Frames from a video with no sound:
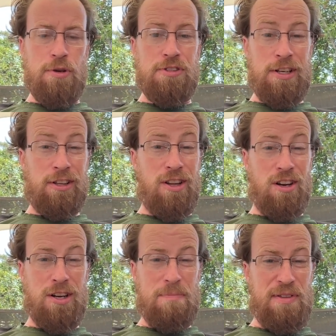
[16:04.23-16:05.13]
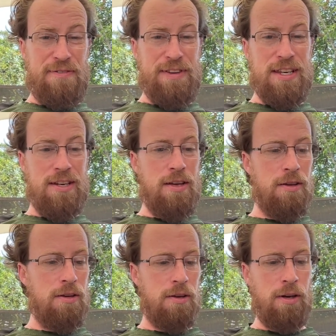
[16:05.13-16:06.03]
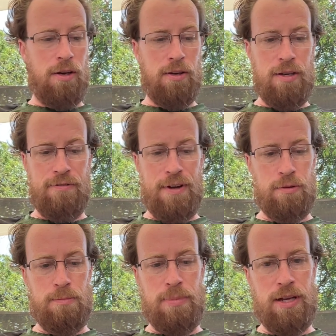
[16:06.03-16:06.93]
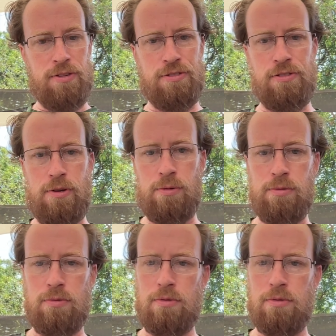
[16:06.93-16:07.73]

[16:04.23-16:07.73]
can clog up the feed in fountain pens, so